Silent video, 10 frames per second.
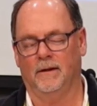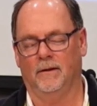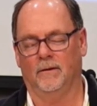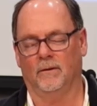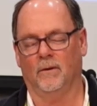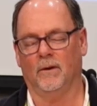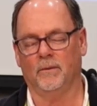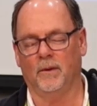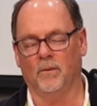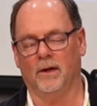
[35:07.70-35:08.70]
Lord,
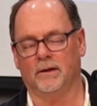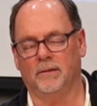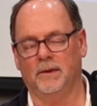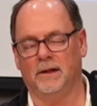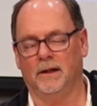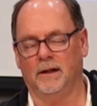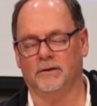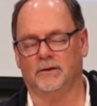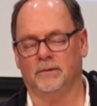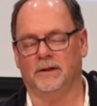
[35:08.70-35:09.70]
we want to be the
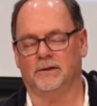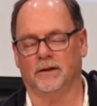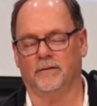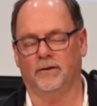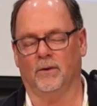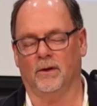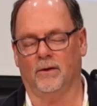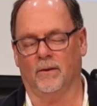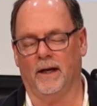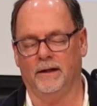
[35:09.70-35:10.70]
instruments of your
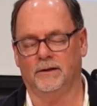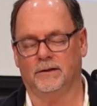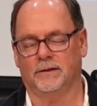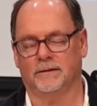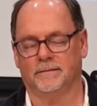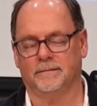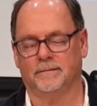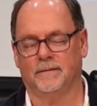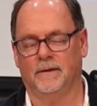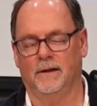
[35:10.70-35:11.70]
grace.
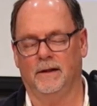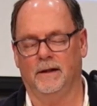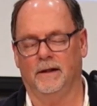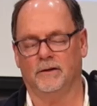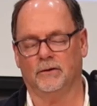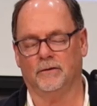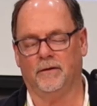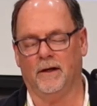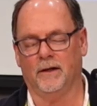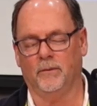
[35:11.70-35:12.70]
And so,
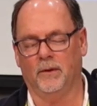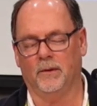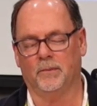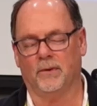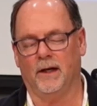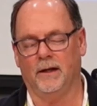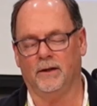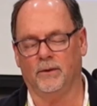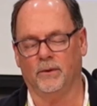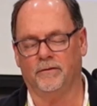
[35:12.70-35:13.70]
Father, we would pray that
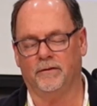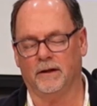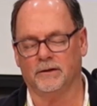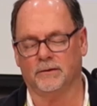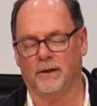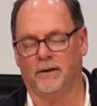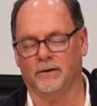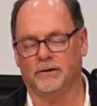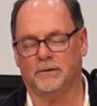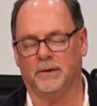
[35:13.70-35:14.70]
you would fill us with your
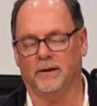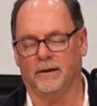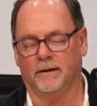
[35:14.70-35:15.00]
spirit